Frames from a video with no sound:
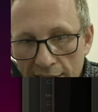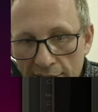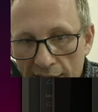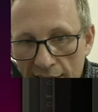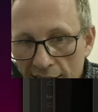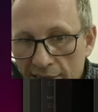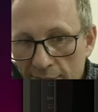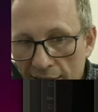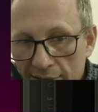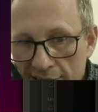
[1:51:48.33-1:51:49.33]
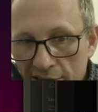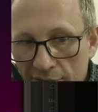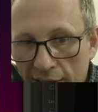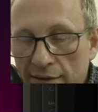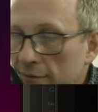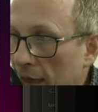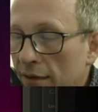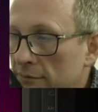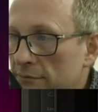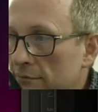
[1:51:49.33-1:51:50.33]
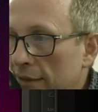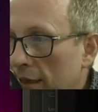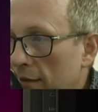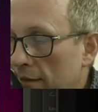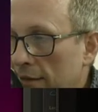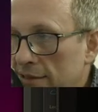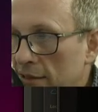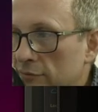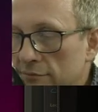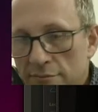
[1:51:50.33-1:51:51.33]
direct laser metal sintering. Yeah, yeah, I think so.